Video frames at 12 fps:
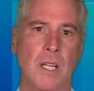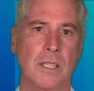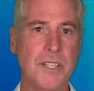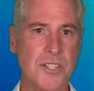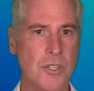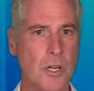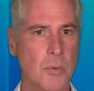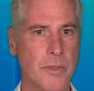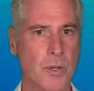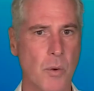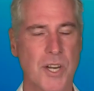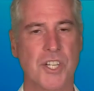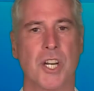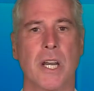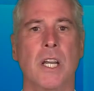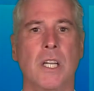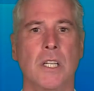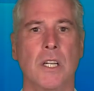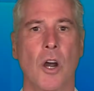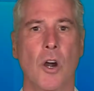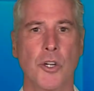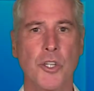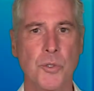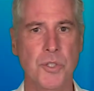Let's start with the question,
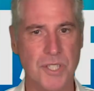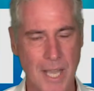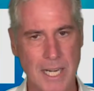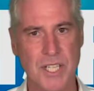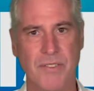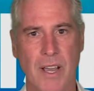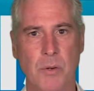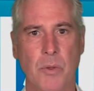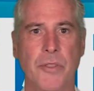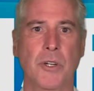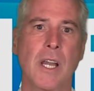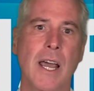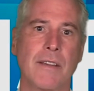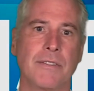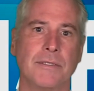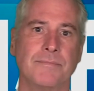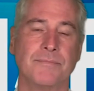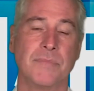are you satisfied with your life?